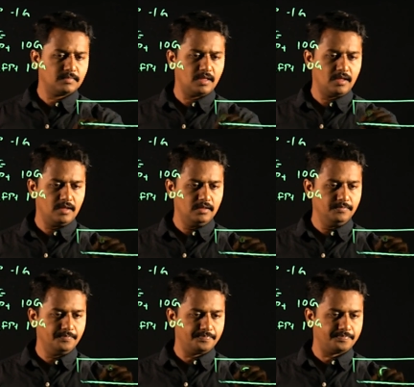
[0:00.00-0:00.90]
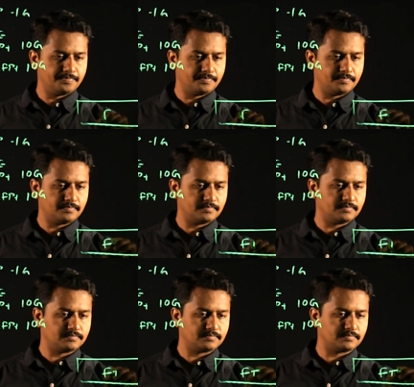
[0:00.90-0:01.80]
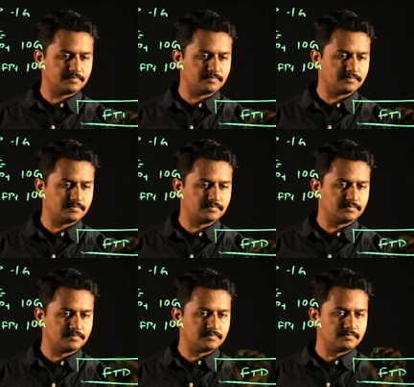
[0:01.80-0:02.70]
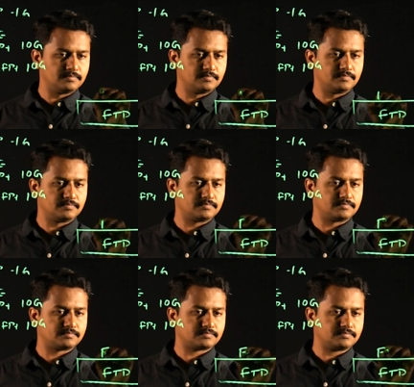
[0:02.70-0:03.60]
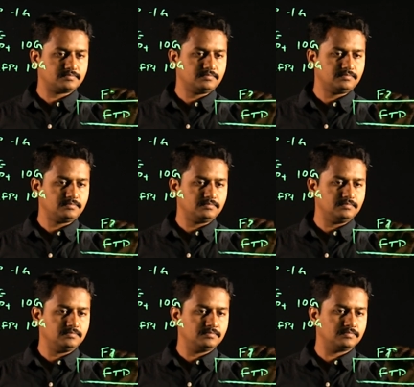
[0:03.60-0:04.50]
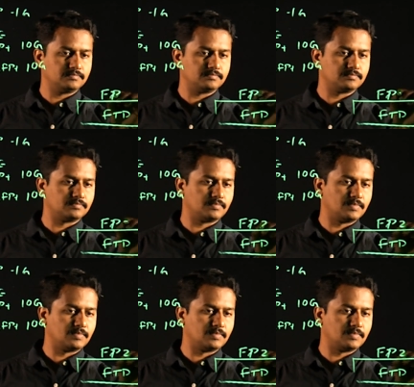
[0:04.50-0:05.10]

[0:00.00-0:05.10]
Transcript: (silence)